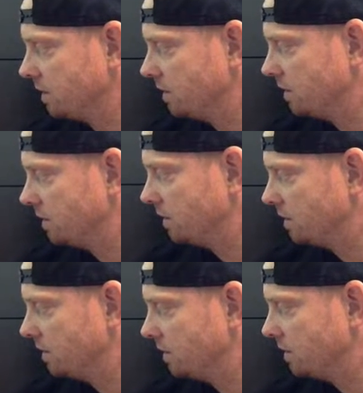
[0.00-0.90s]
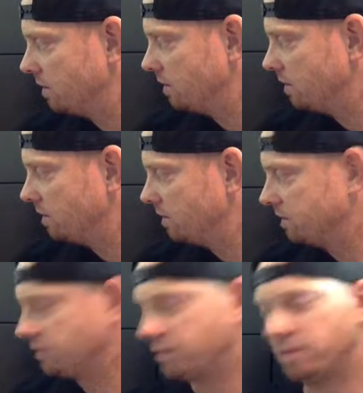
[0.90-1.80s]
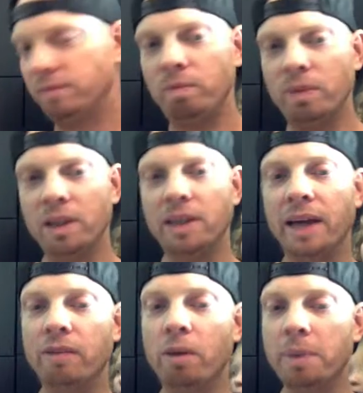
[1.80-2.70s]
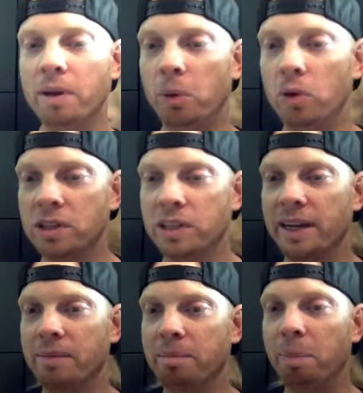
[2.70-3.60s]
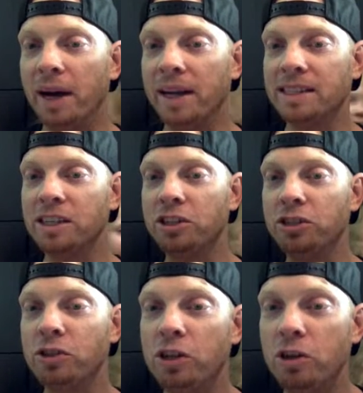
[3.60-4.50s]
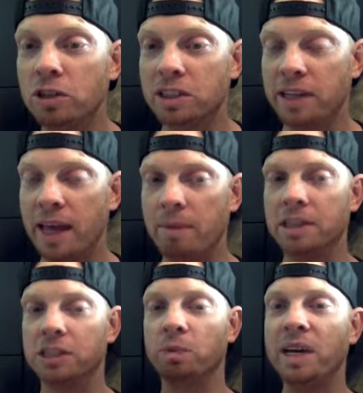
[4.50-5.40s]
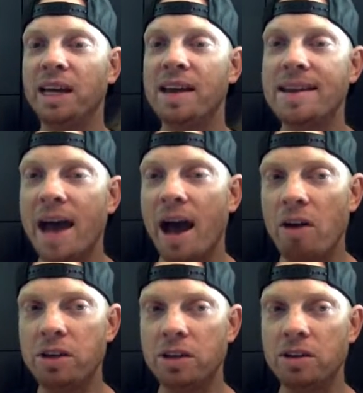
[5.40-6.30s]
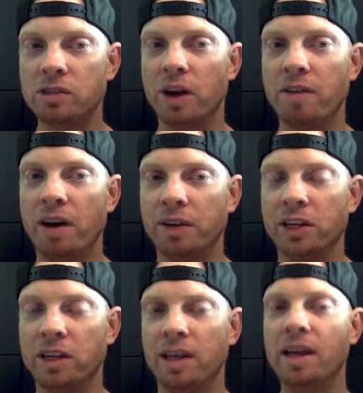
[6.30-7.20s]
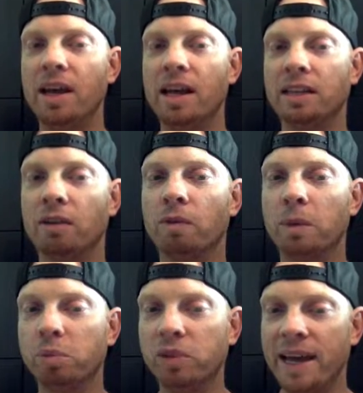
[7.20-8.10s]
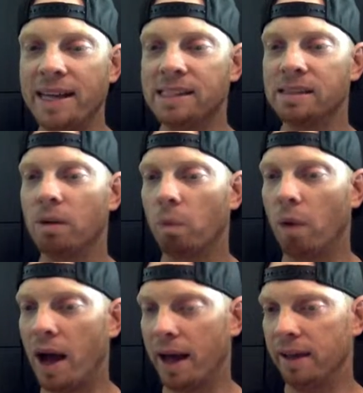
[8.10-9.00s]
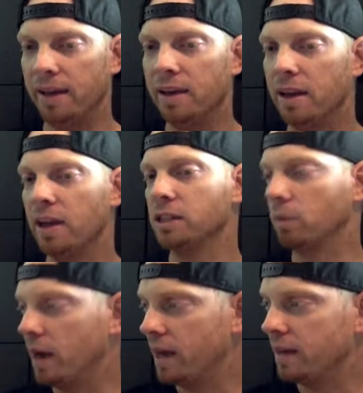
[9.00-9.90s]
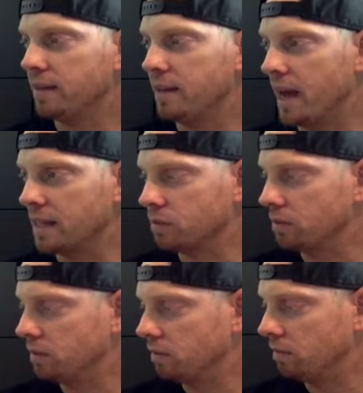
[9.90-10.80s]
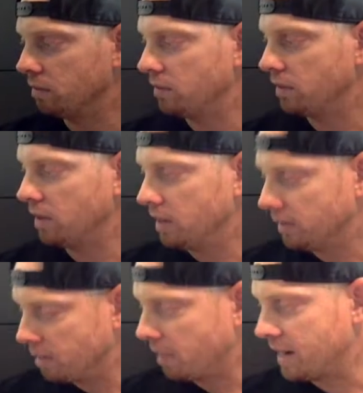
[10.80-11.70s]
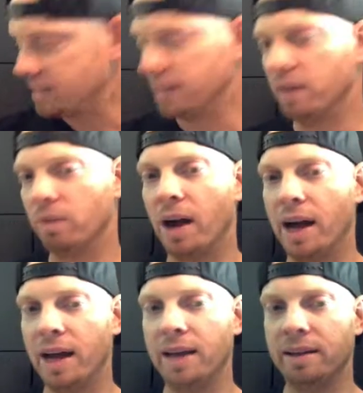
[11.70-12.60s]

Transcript: pull the dragon. I only wish. Yeah, he won't be able to pull the dragon, but he's going to do huge damage. We can now use Red Velvet Cookie to replace Rye. Because Rye attacks the boss and then Rye